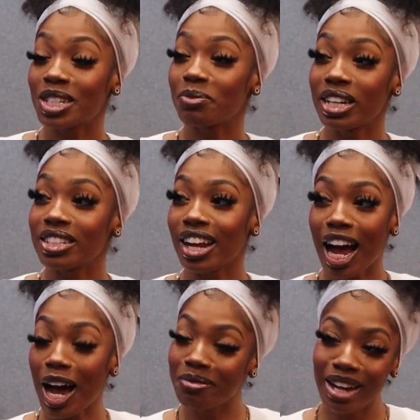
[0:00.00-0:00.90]
to me. It means
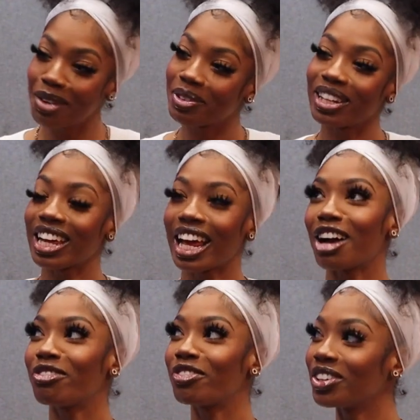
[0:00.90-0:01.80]
that I'm not playing.
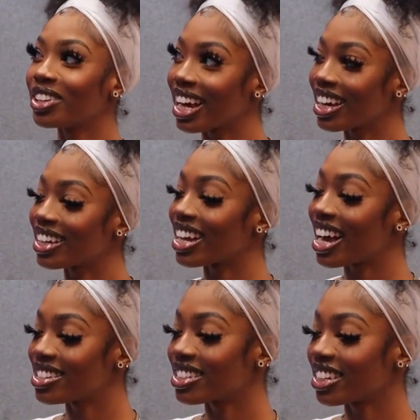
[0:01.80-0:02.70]
Like, I feel like
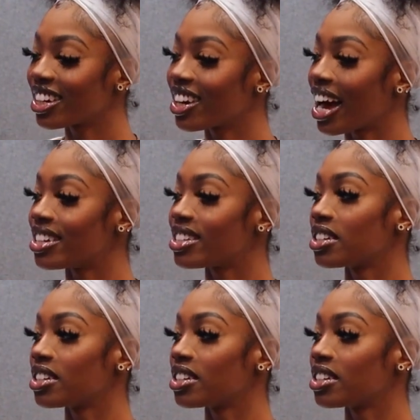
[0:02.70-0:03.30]
last year I